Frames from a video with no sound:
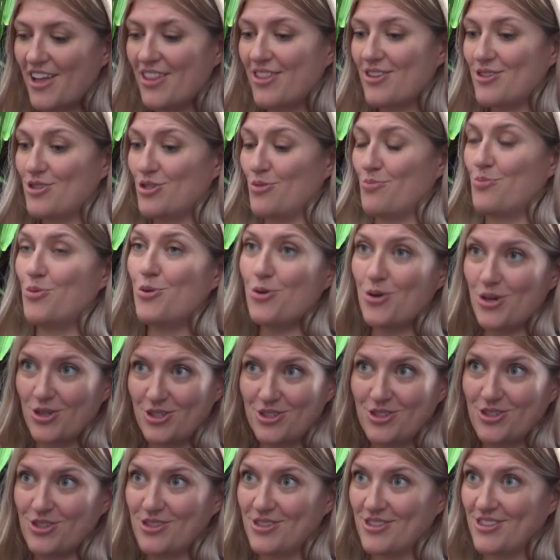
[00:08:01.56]
the
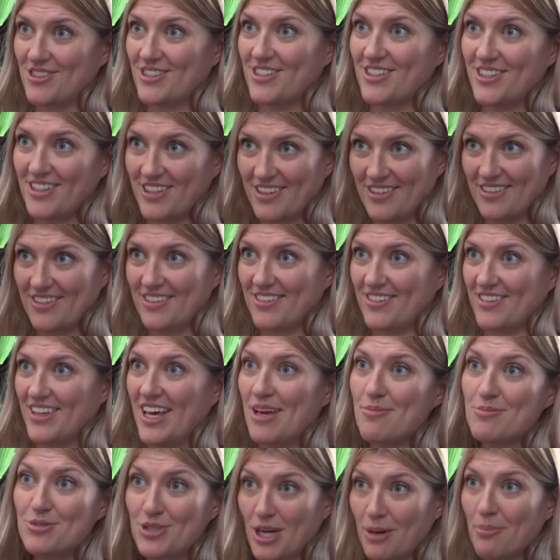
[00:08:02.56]
support just
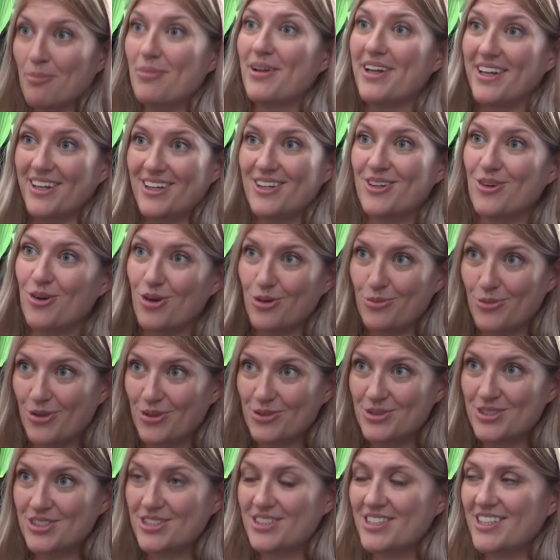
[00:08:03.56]
came tumbling
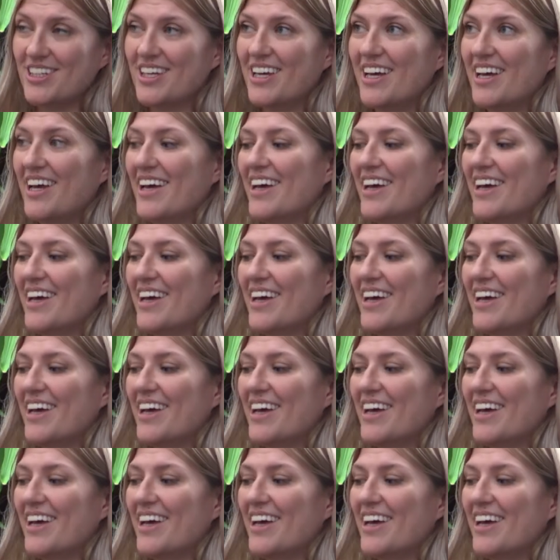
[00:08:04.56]
almost.